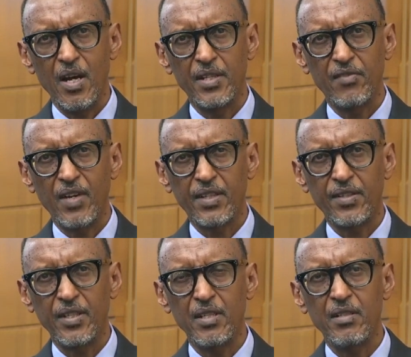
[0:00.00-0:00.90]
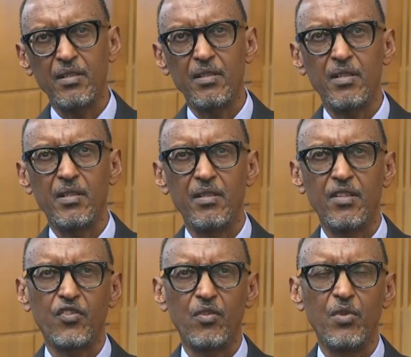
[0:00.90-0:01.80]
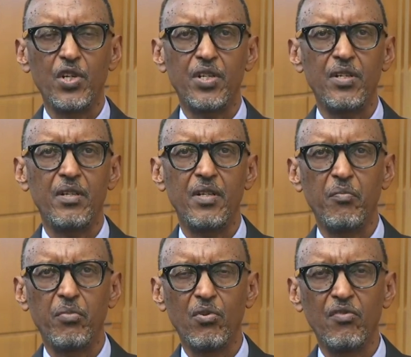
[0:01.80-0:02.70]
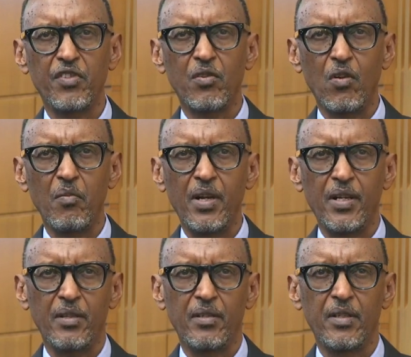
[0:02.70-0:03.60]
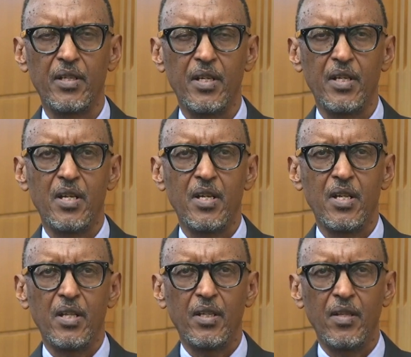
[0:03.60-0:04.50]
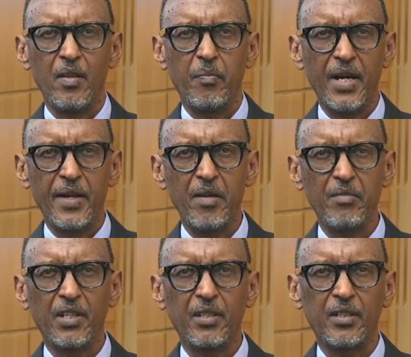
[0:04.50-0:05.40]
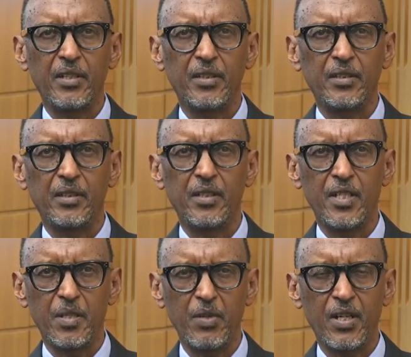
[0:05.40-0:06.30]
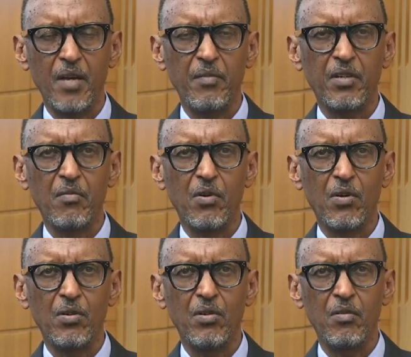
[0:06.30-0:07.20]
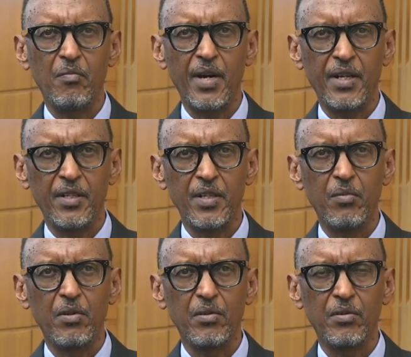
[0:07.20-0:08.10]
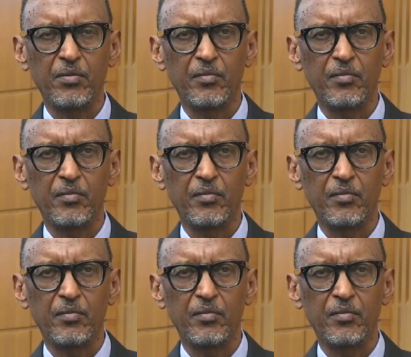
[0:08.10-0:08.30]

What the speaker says: As vaccine distribution improves globally, the pandemic is becoming more manageable.